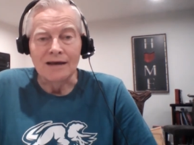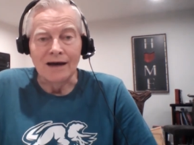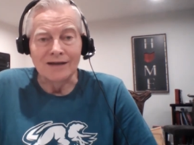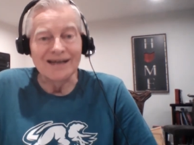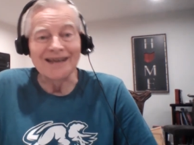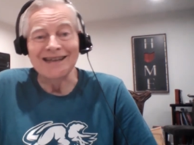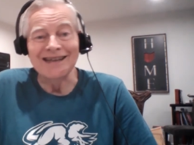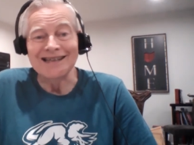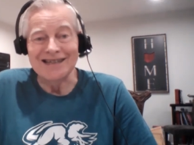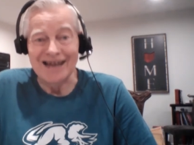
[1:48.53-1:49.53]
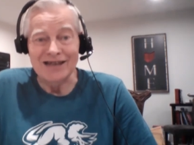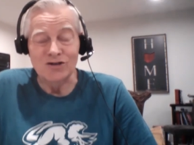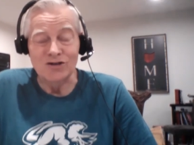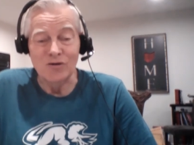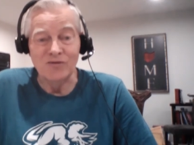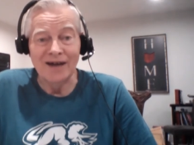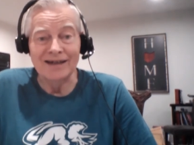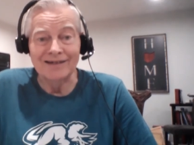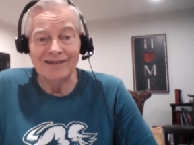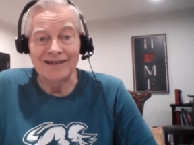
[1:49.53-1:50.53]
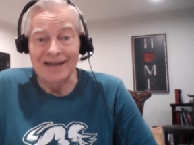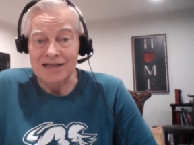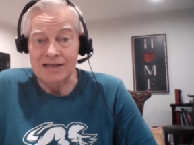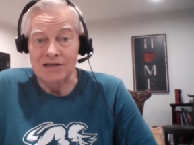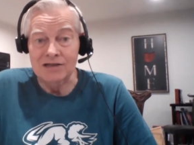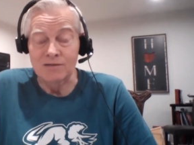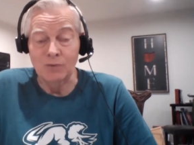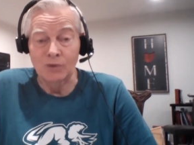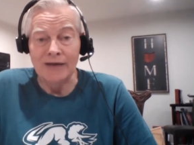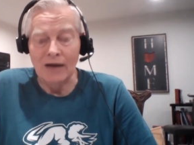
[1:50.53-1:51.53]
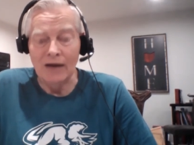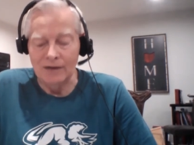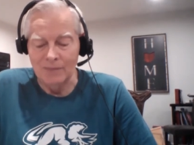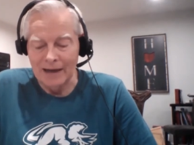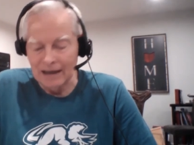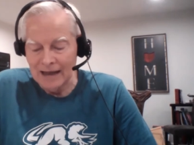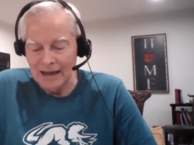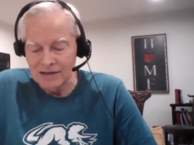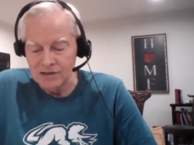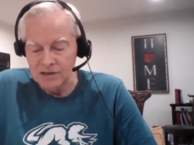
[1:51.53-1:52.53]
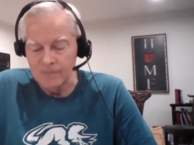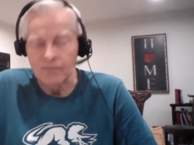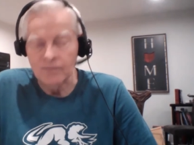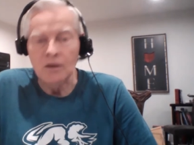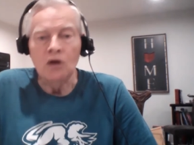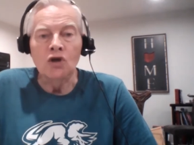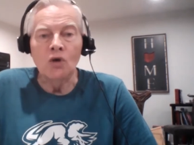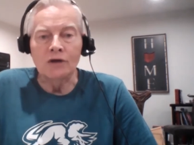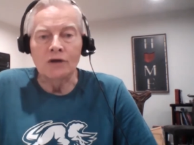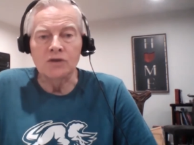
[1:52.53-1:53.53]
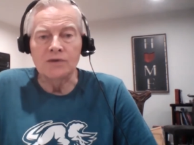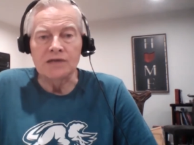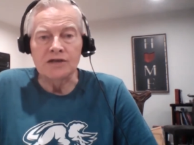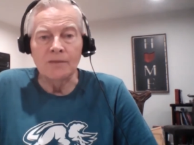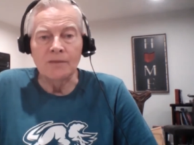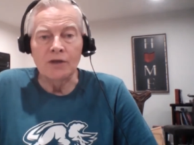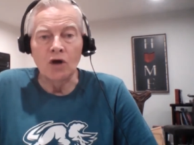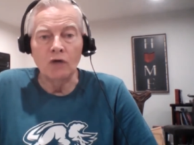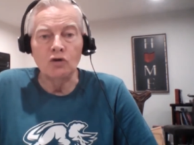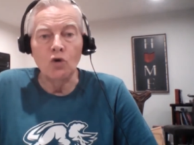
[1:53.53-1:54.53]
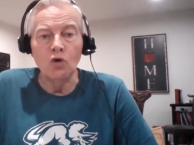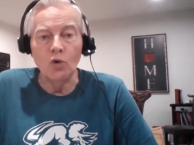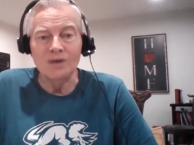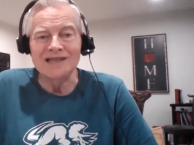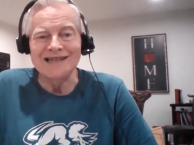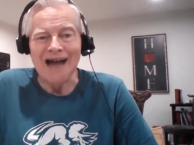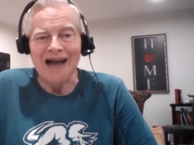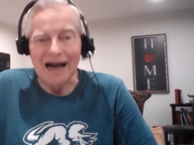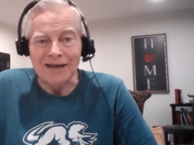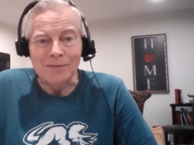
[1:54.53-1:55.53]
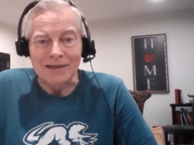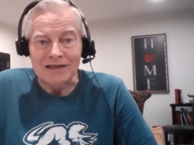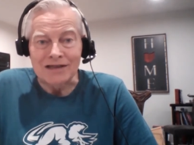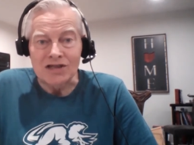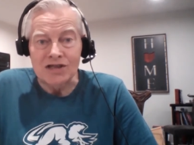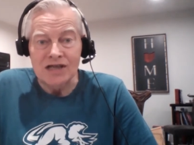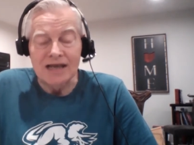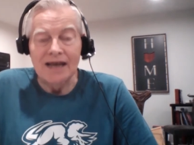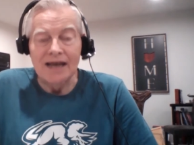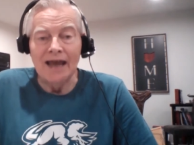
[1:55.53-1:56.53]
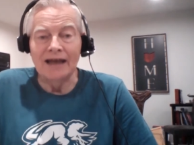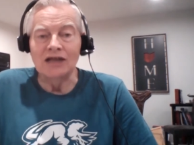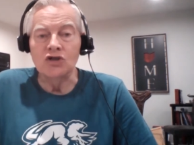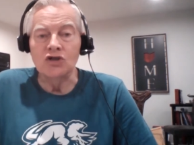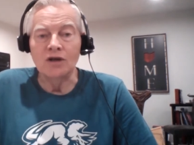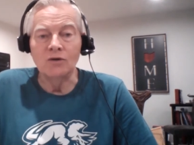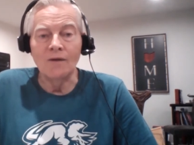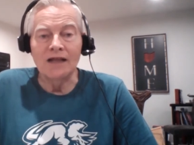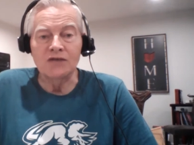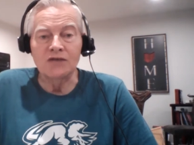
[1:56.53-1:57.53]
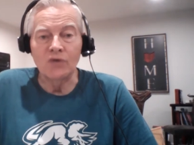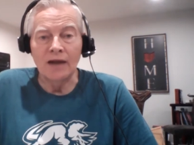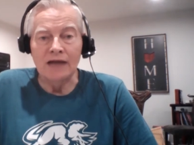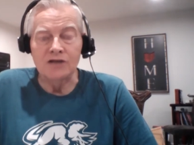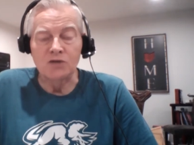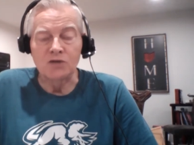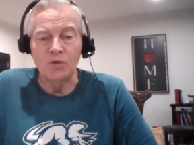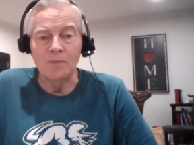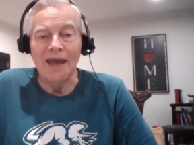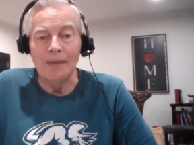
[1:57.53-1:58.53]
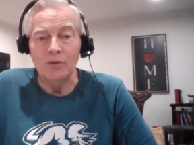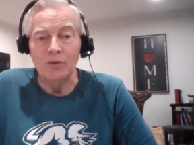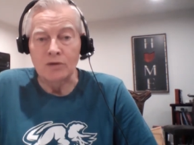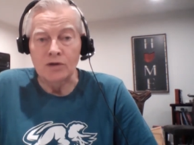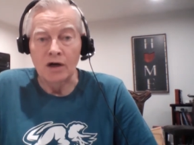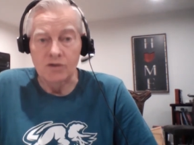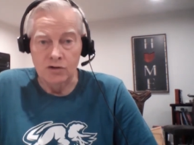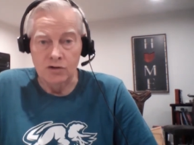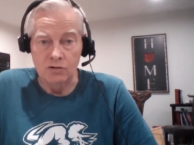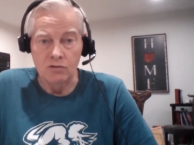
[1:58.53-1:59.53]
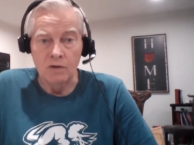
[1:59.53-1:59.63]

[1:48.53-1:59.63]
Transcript: taking a test you'll find in Lessons pulled down in my classes. You also will see something called Course Documents, and in general that's for classes where papers are due.